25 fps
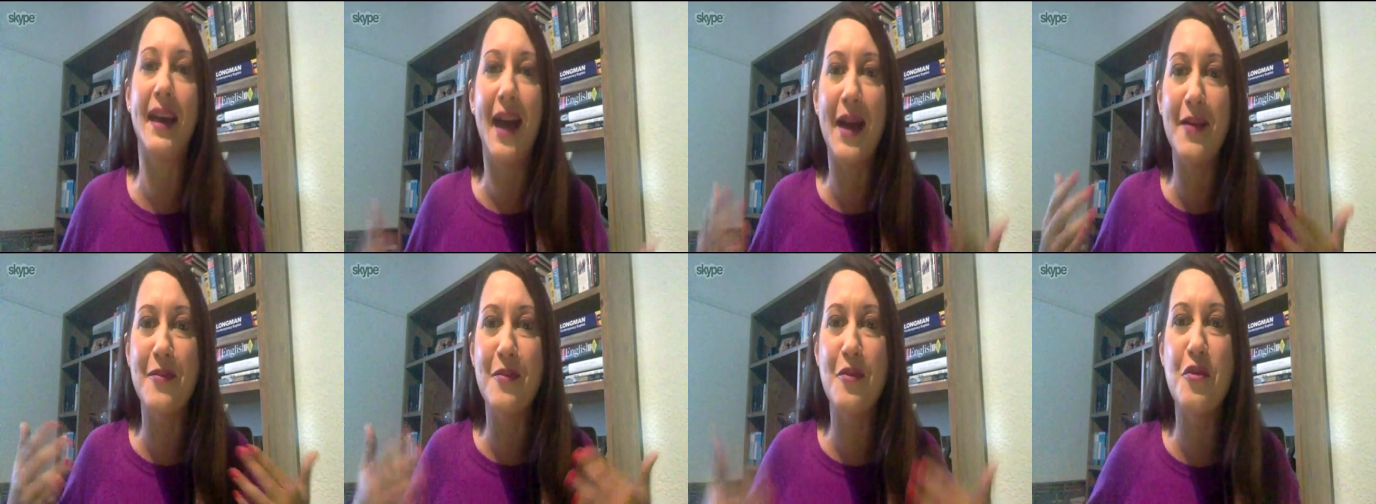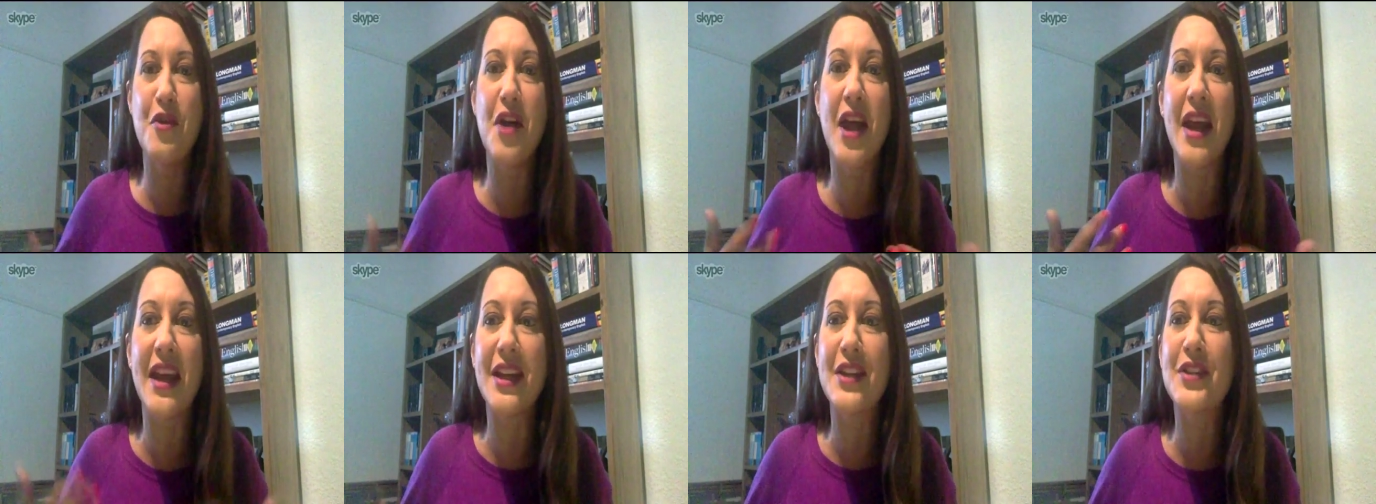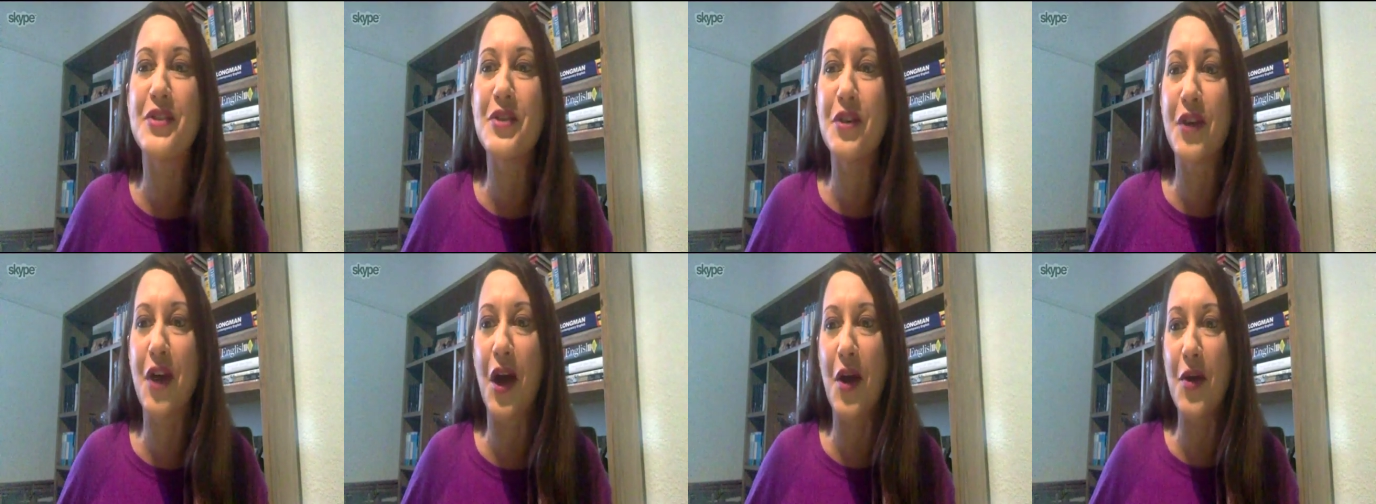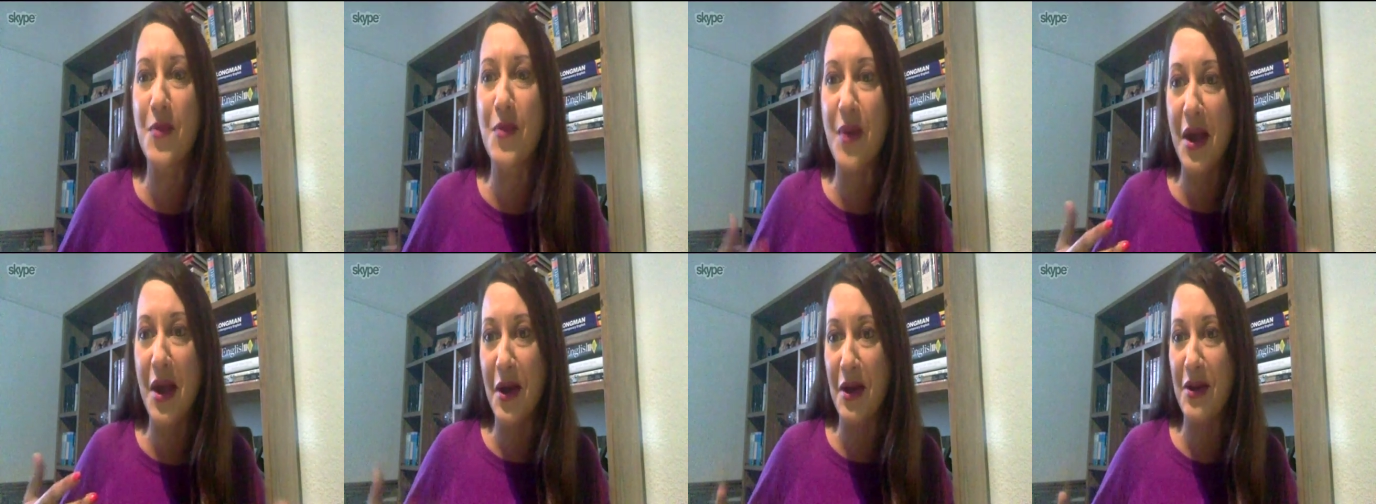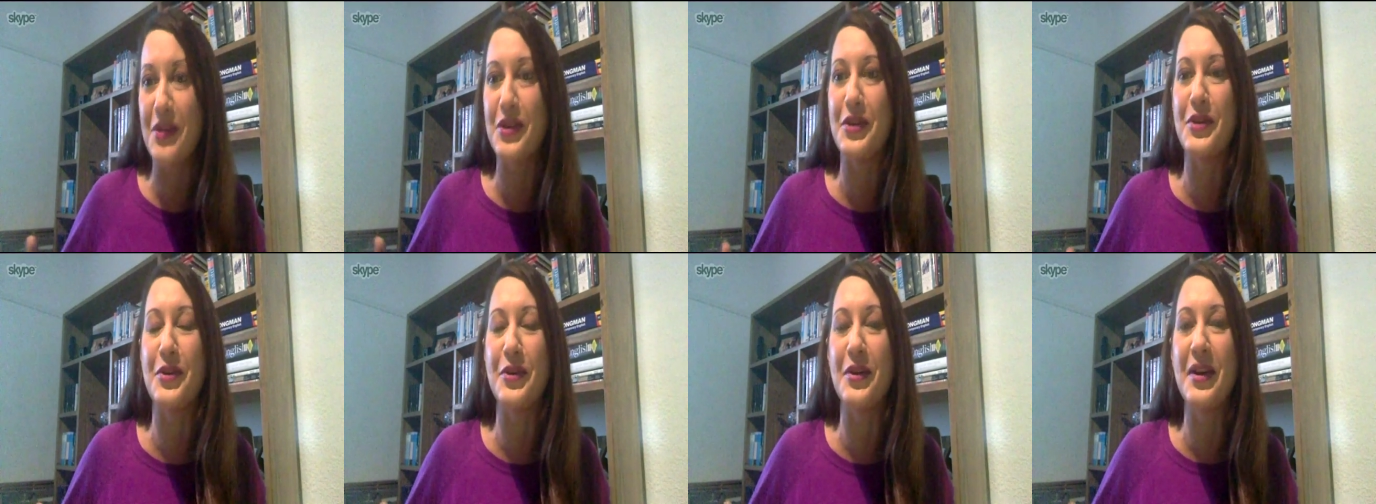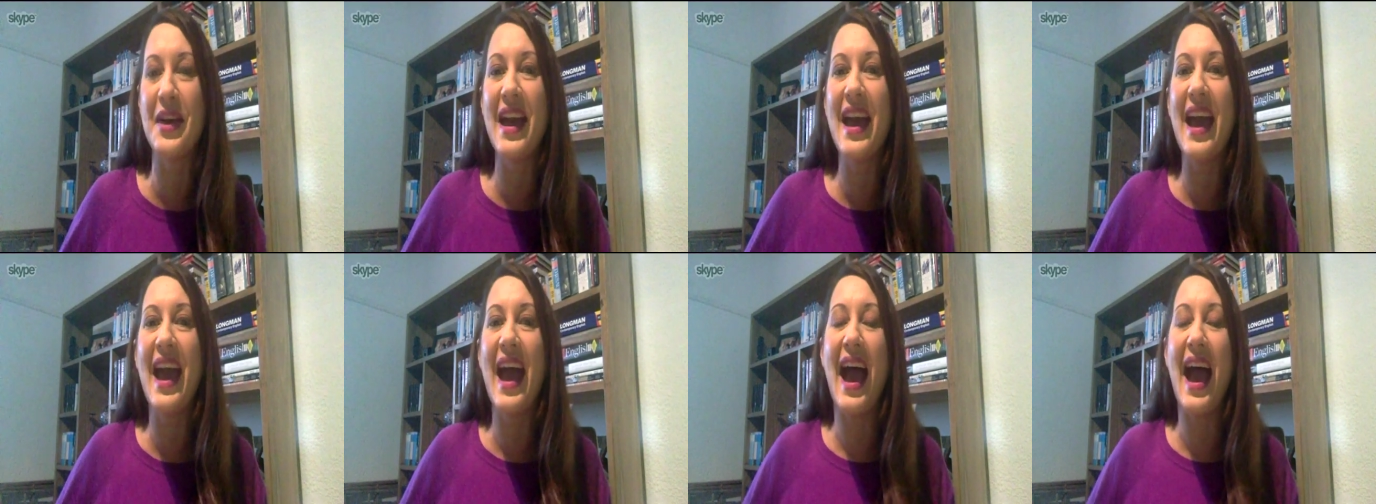here, I'm ready to go, where are you?